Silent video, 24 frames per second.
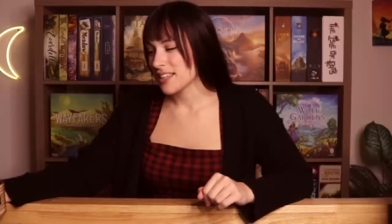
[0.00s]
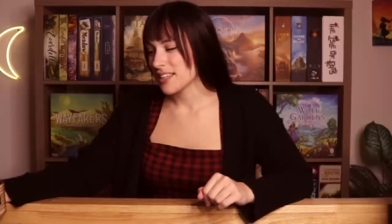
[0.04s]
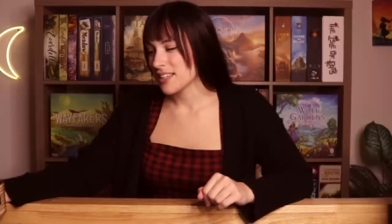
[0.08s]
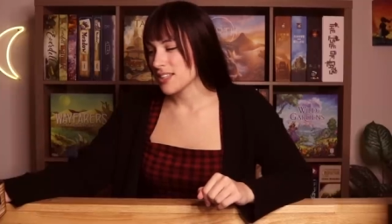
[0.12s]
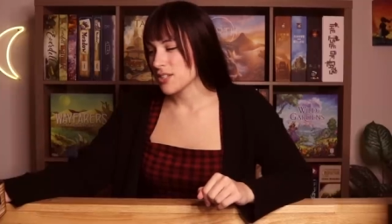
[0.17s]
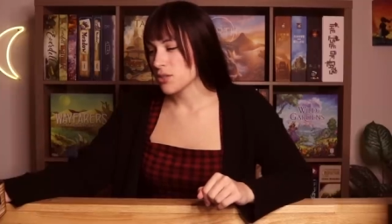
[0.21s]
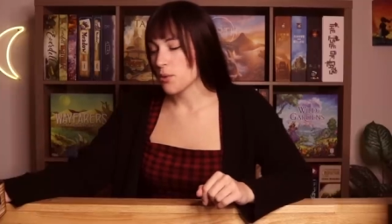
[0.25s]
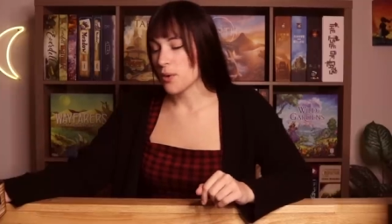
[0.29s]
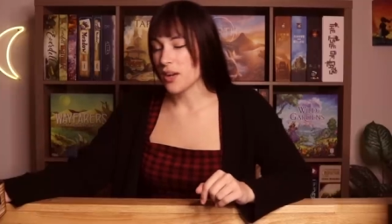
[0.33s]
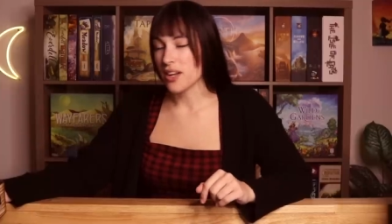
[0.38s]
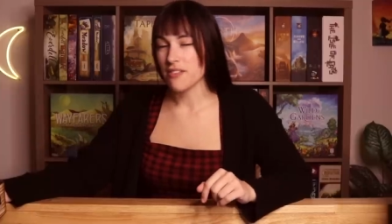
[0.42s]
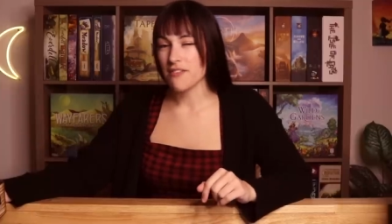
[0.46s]

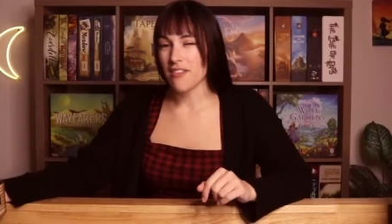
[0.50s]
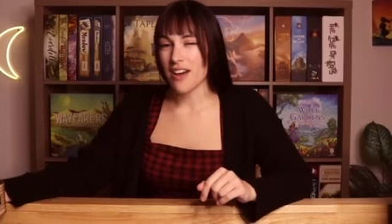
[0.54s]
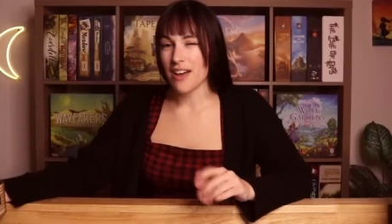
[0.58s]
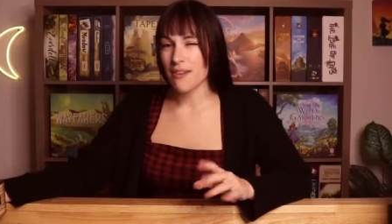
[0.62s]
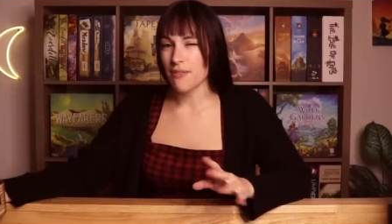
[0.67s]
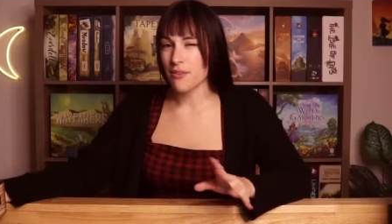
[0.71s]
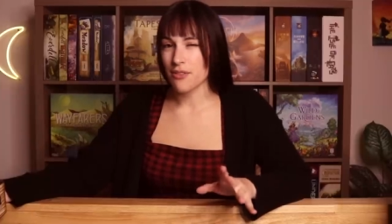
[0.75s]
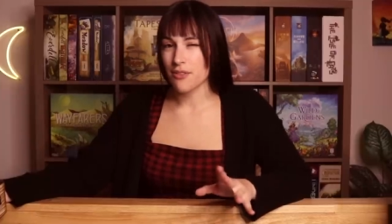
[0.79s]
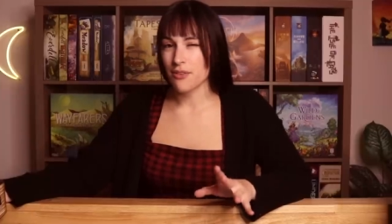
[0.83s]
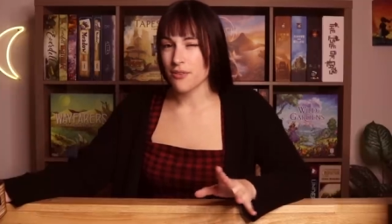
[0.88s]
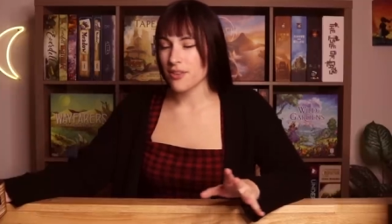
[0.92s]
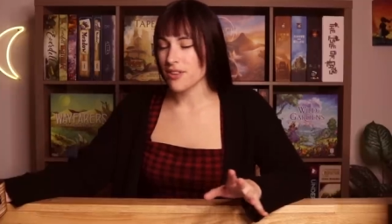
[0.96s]
25
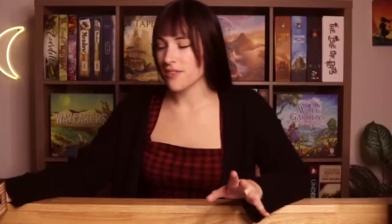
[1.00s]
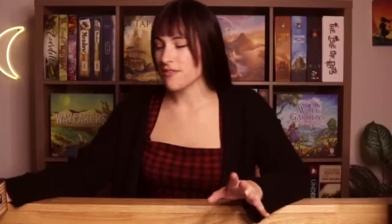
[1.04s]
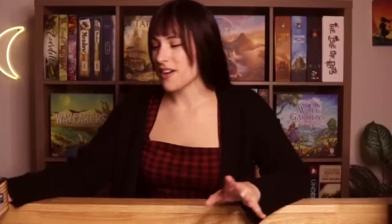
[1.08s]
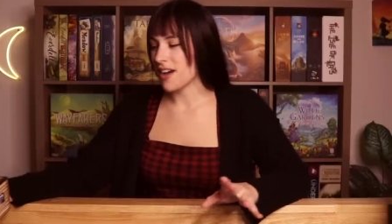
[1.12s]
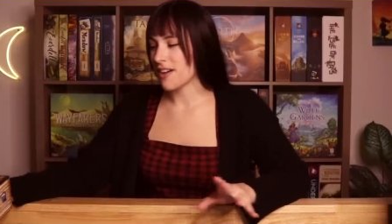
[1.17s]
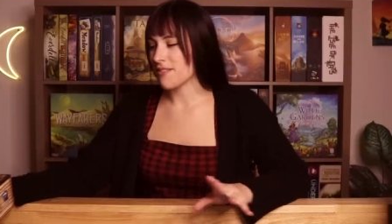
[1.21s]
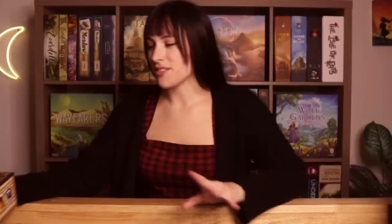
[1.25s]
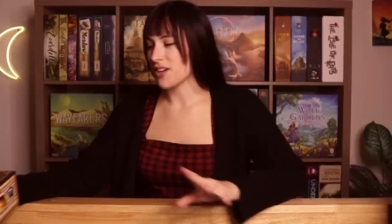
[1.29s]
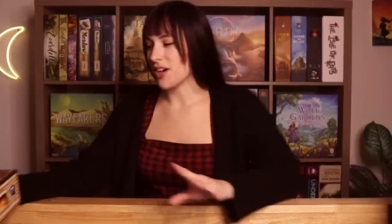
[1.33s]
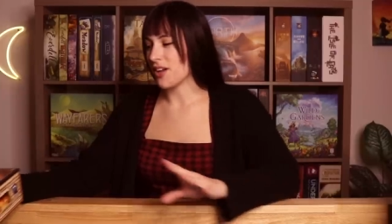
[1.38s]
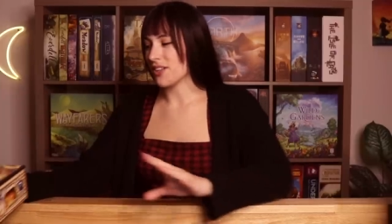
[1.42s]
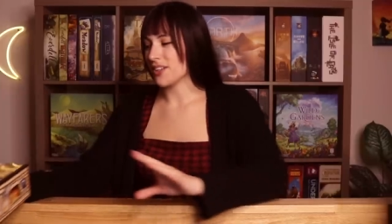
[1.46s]
or
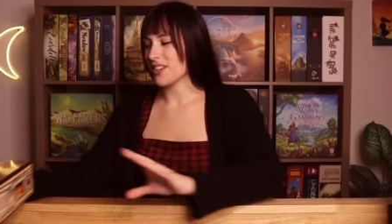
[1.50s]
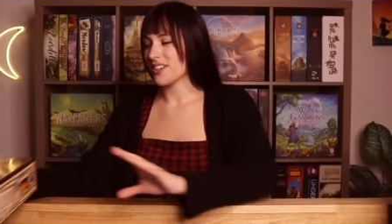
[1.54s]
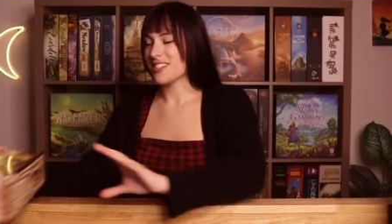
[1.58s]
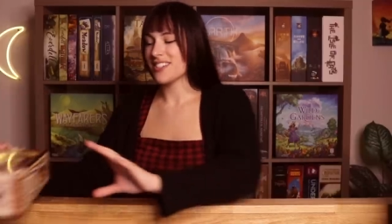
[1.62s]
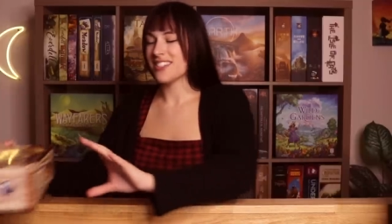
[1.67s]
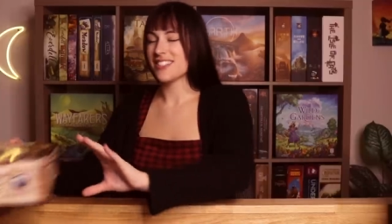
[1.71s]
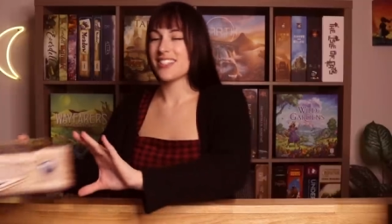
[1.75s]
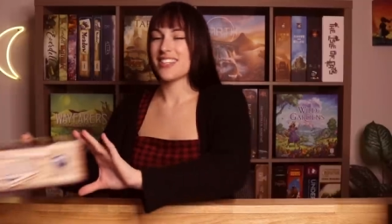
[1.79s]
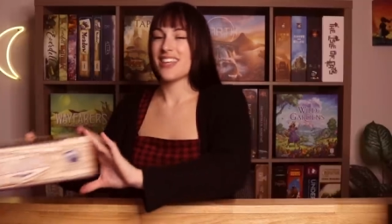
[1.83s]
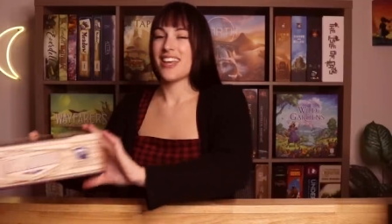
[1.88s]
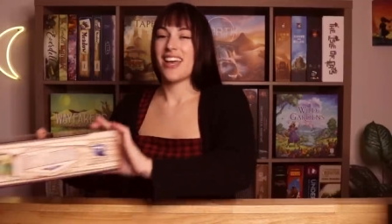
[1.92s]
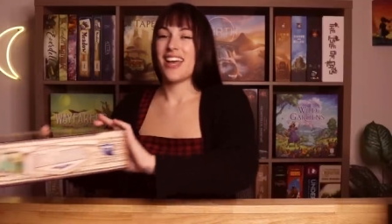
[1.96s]

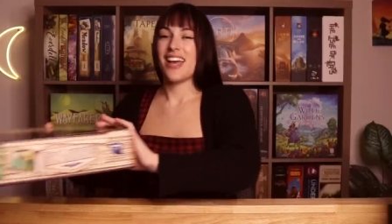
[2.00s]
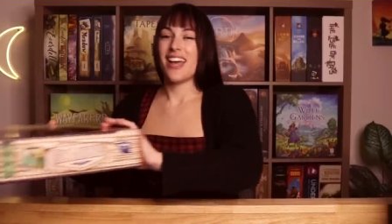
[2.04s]
$35.